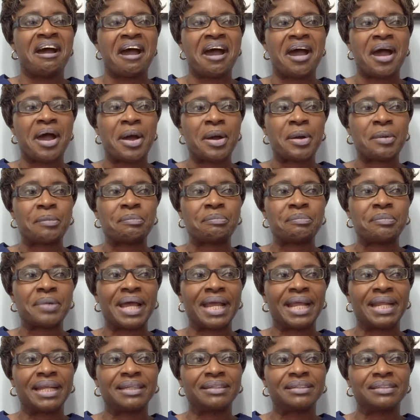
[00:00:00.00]

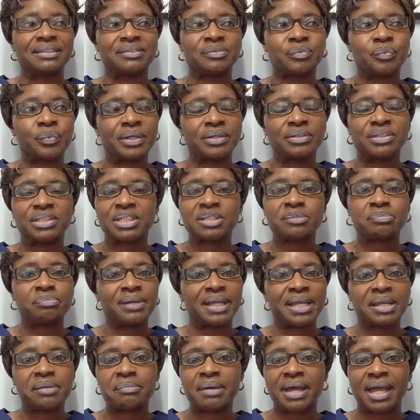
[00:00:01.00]
And we just
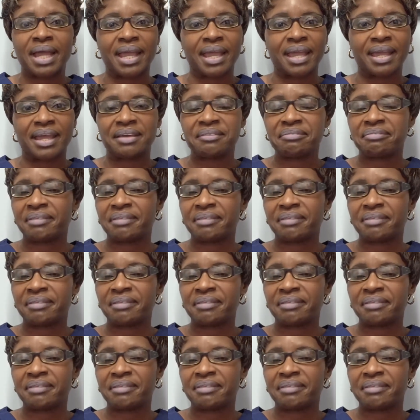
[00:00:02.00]
play by ear.